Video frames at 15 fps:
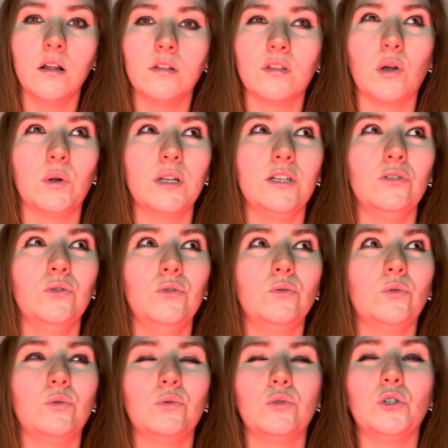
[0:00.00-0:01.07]
They're a little
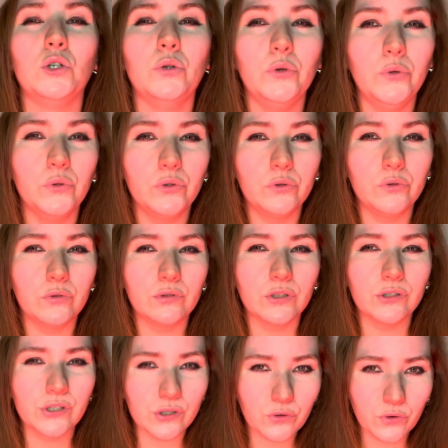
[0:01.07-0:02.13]
too
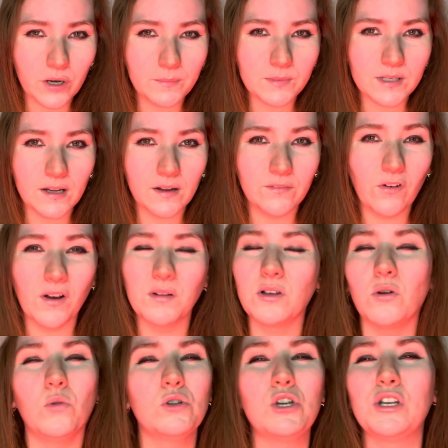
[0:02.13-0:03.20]
descriptive,
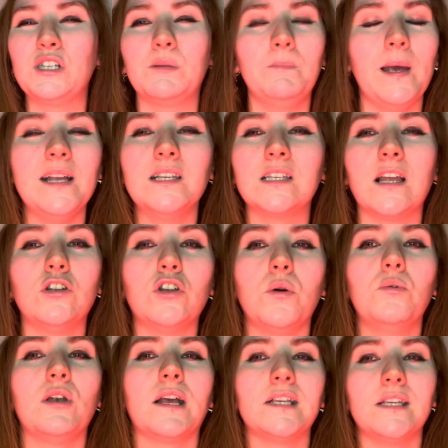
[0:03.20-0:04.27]
or just bits that
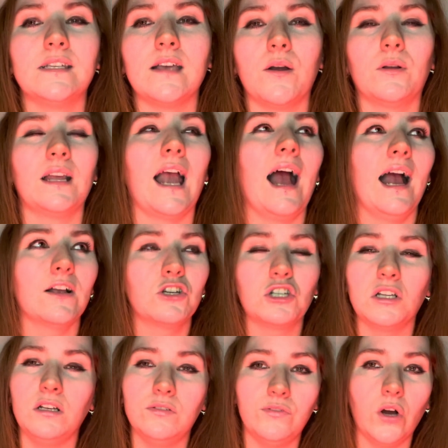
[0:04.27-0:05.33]
don't necessarily
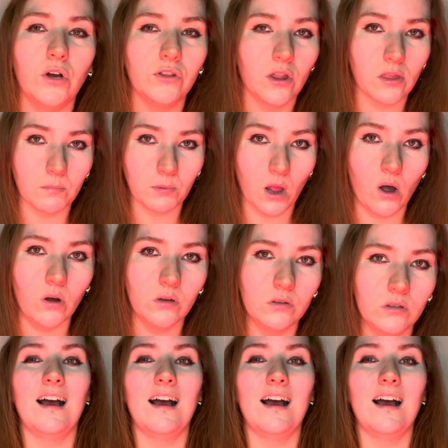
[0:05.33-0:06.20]
actually further the plot.